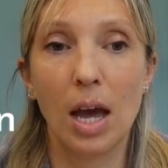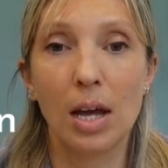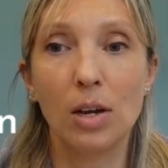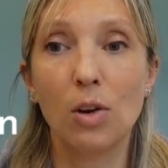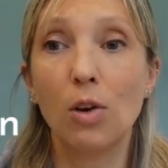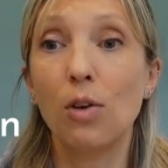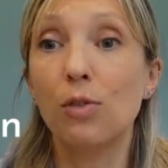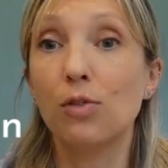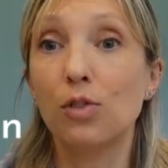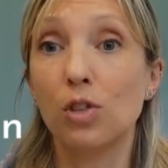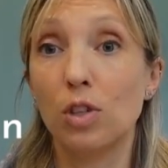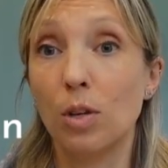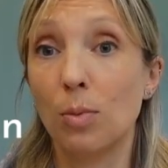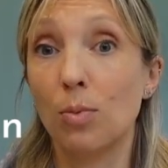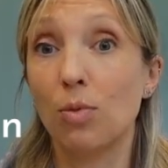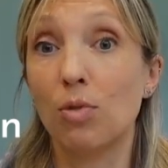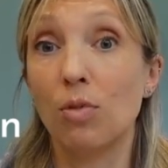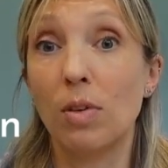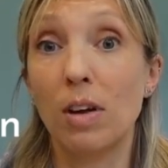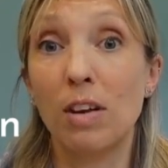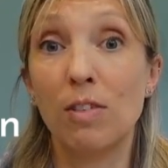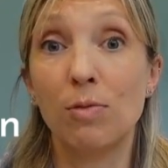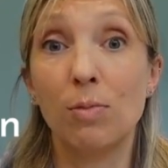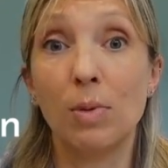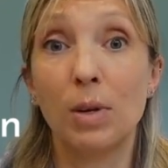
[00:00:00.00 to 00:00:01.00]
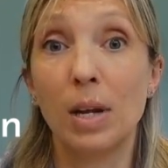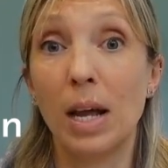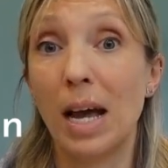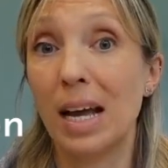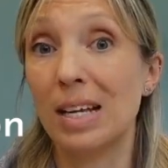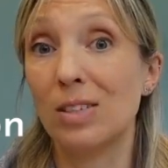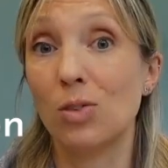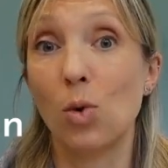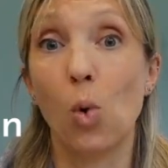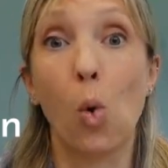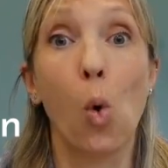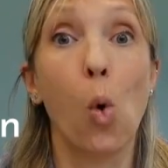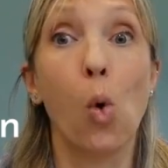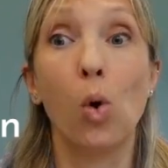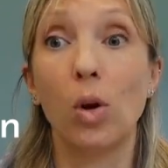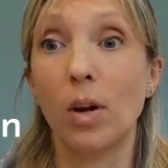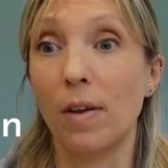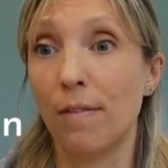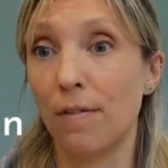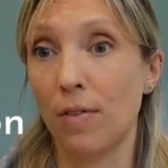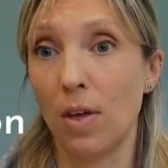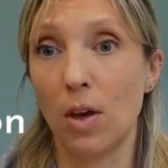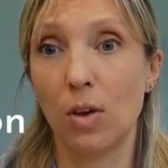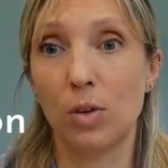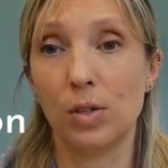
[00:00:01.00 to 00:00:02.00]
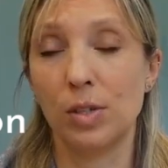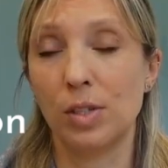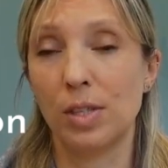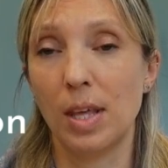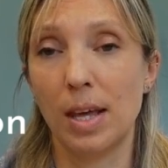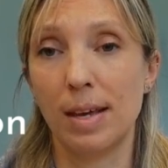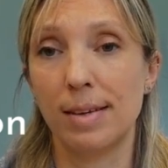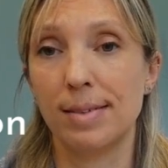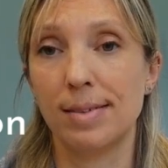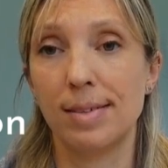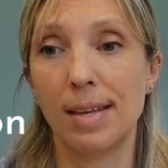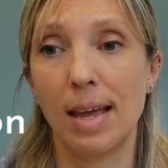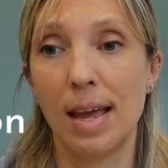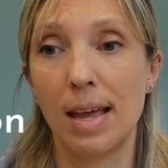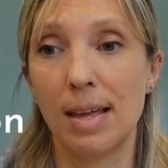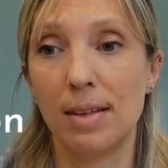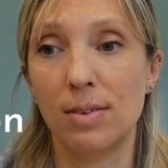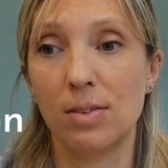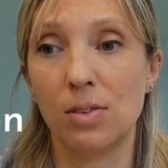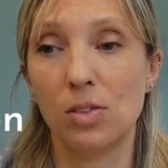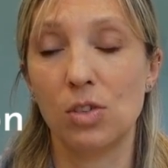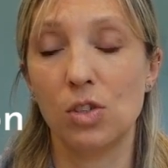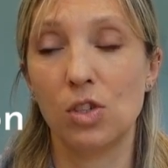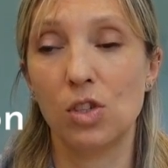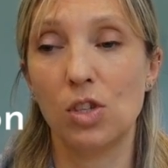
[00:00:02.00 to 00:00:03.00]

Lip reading: And often a bereavement has all of those things in.